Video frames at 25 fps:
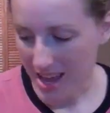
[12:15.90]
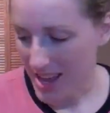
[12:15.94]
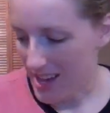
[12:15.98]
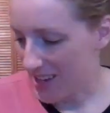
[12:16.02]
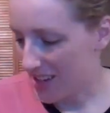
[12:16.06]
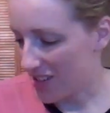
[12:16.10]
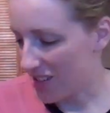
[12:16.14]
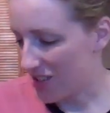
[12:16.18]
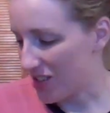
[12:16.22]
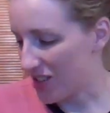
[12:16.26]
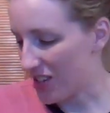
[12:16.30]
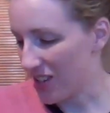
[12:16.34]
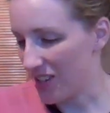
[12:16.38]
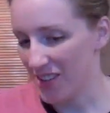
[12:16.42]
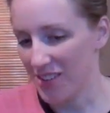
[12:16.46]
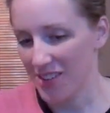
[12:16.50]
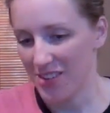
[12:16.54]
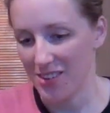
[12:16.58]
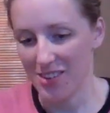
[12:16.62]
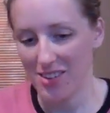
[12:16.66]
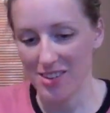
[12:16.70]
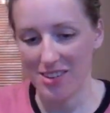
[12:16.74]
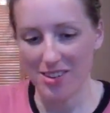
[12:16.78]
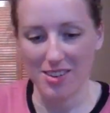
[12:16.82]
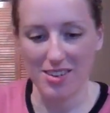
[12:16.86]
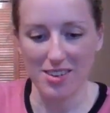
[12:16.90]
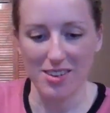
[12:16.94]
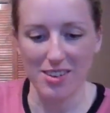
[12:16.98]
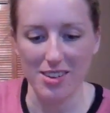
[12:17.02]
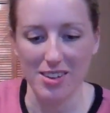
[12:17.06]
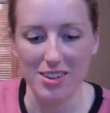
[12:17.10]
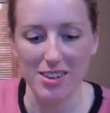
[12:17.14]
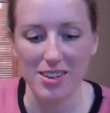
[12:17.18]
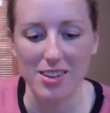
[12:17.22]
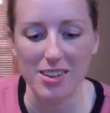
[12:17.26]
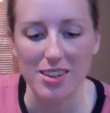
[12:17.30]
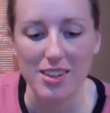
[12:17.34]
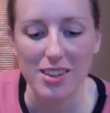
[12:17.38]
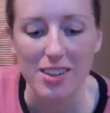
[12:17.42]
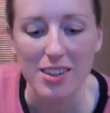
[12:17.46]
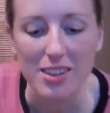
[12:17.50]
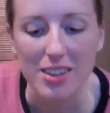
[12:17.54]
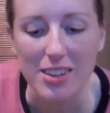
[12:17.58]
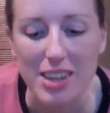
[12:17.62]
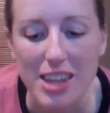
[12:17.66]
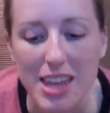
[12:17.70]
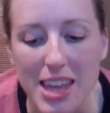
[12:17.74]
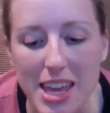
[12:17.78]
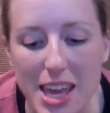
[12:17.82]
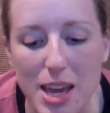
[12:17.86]
And,
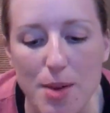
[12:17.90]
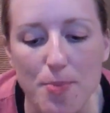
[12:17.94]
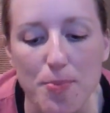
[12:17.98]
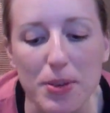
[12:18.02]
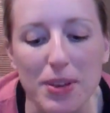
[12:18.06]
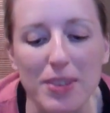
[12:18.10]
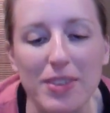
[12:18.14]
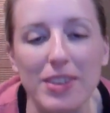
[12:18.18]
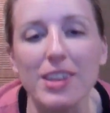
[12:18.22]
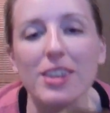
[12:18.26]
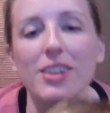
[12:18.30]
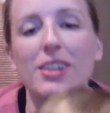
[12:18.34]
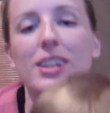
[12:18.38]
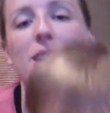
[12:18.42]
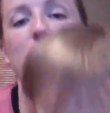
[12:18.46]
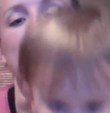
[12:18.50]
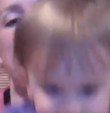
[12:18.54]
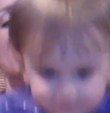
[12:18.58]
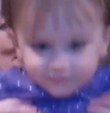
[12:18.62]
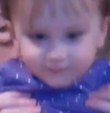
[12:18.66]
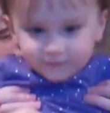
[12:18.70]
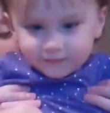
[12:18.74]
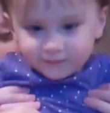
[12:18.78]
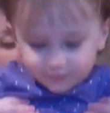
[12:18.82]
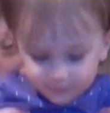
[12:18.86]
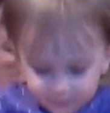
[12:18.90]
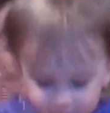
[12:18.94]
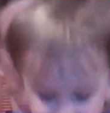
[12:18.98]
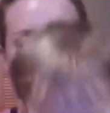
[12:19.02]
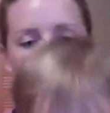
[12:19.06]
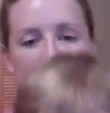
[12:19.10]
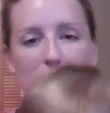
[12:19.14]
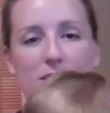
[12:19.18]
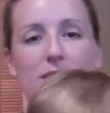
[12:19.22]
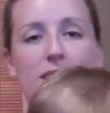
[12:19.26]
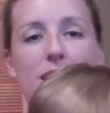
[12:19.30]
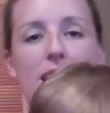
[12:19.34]
yep, you're coming up here.